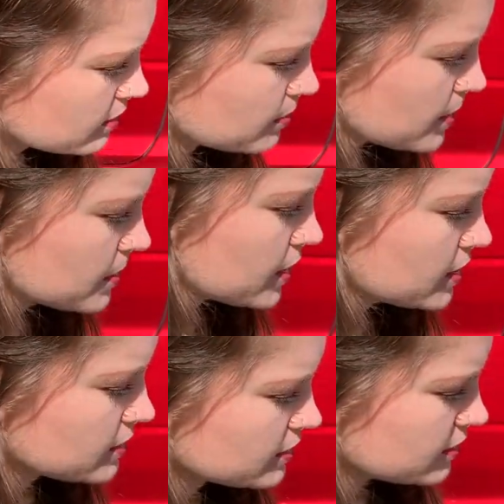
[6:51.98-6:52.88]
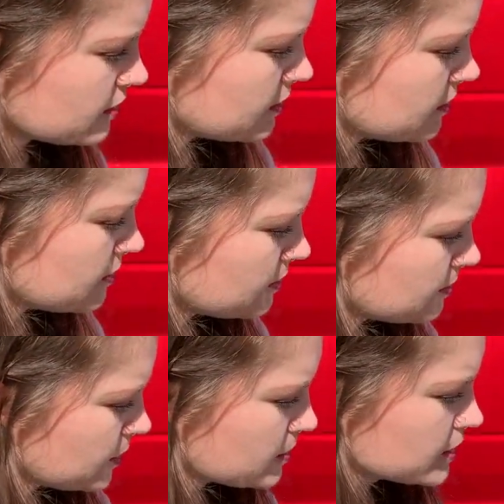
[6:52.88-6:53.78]
Maybe I,
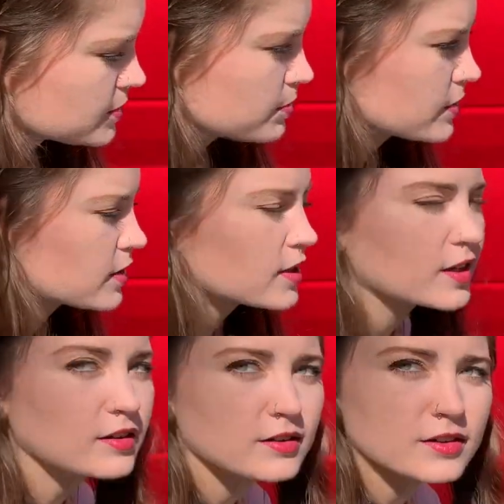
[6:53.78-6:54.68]
maybe I should put it on now.